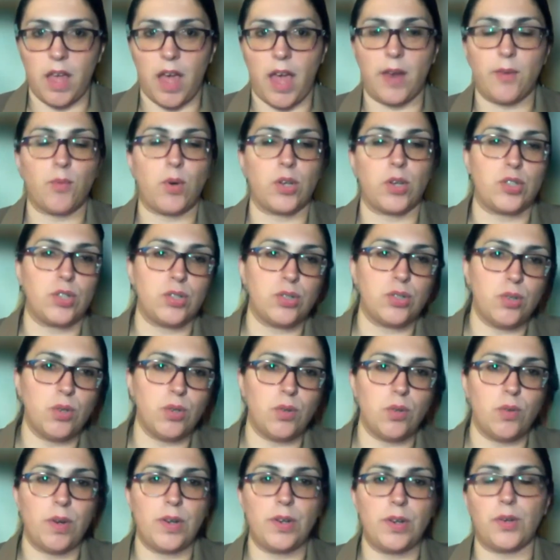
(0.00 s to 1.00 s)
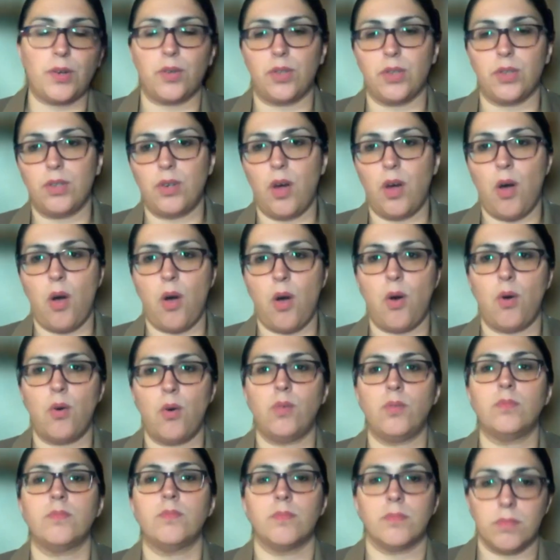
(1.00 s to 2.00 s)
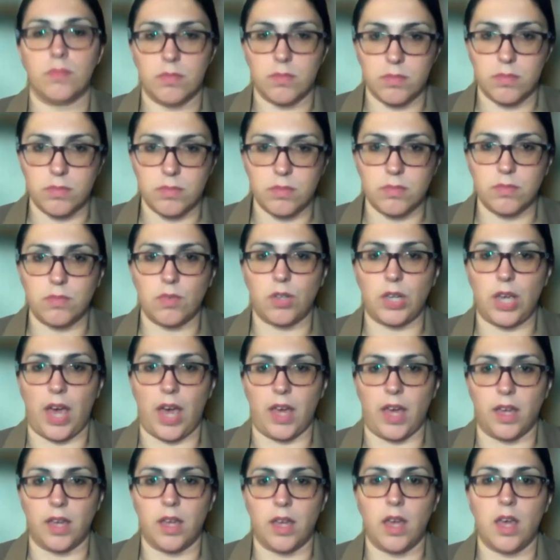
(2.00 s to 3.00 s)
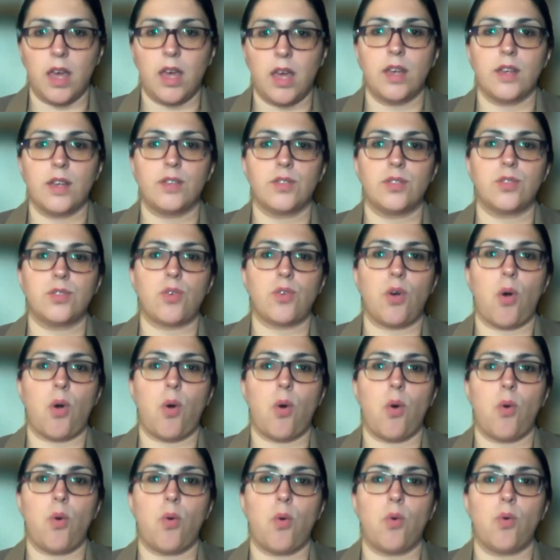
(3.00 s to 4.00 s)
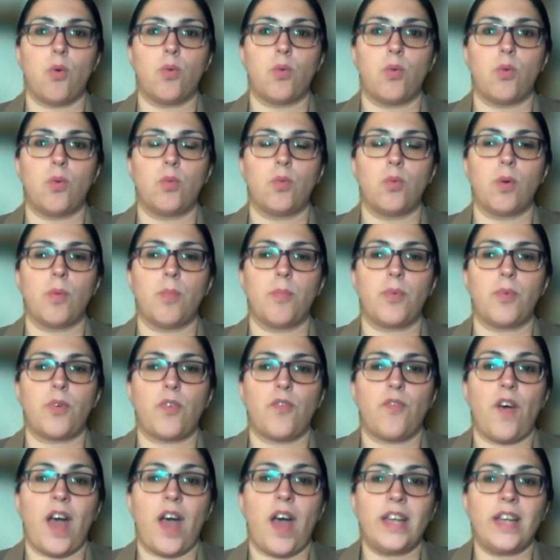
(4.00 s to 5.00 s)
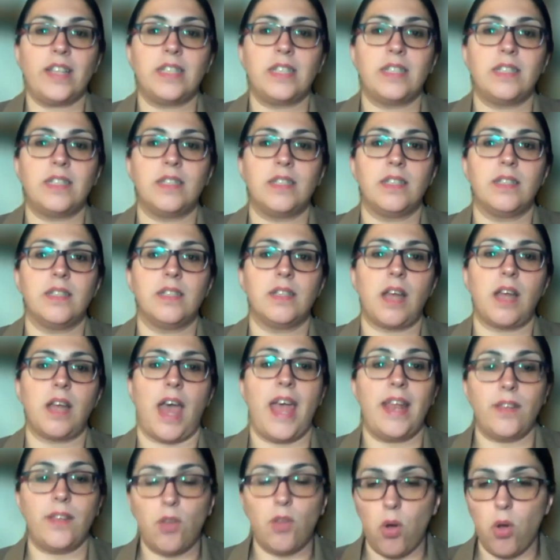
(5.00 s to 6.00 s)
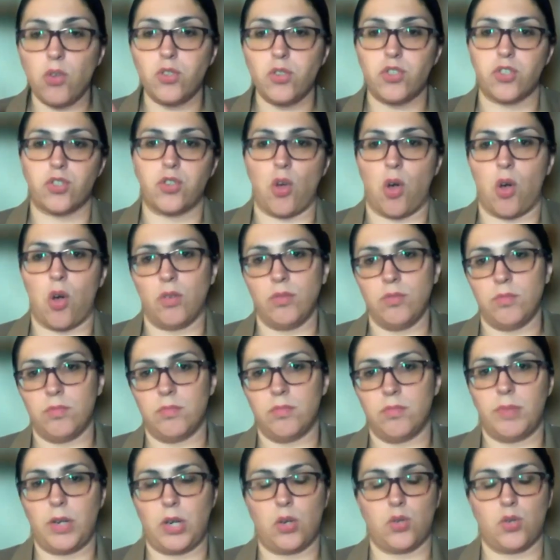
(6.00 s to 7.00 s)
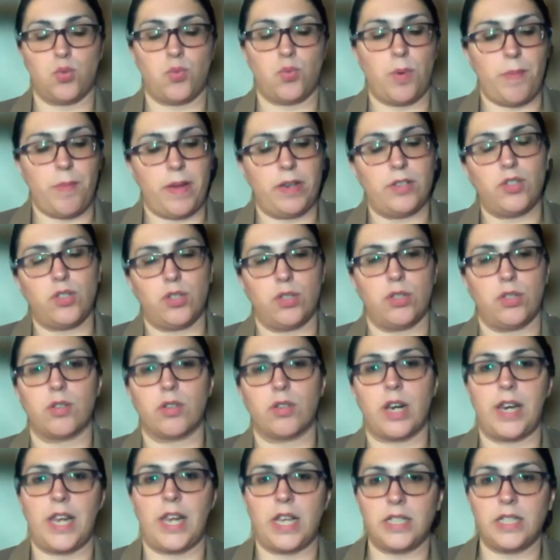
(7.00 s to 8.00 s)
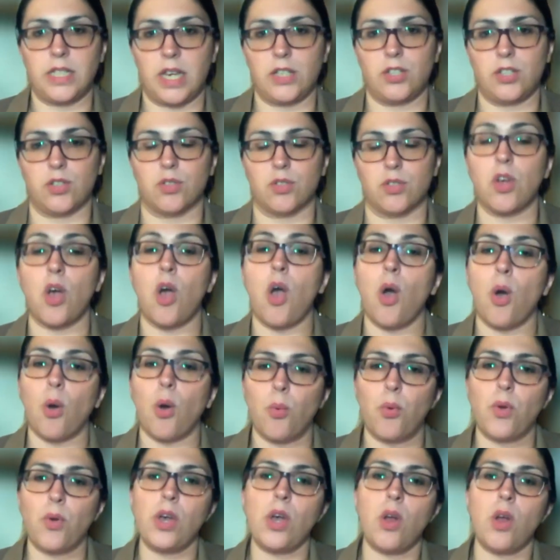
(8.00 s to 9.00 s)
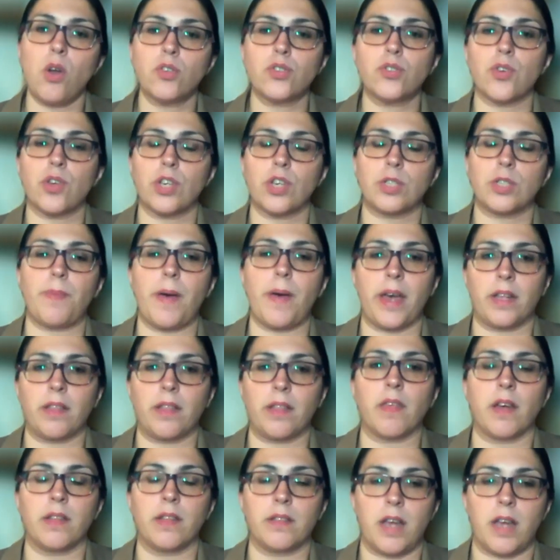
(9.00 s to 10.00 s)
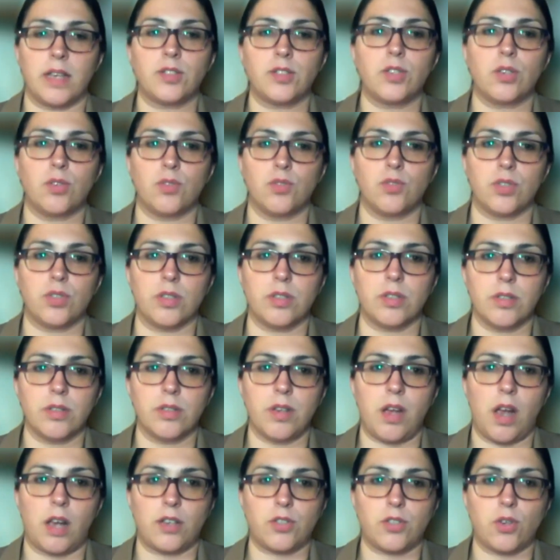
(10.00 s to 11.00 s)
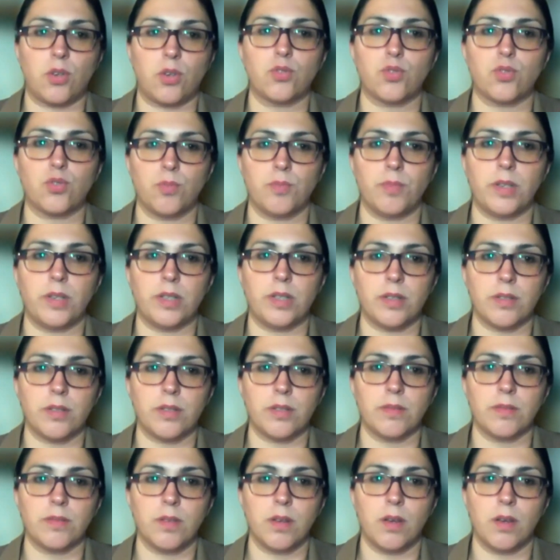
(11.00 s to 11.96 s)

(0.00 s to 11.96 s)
and what you do and who you know. Okay, so provided, and also because we mentioned organizations, we also expect that as users, as consumers.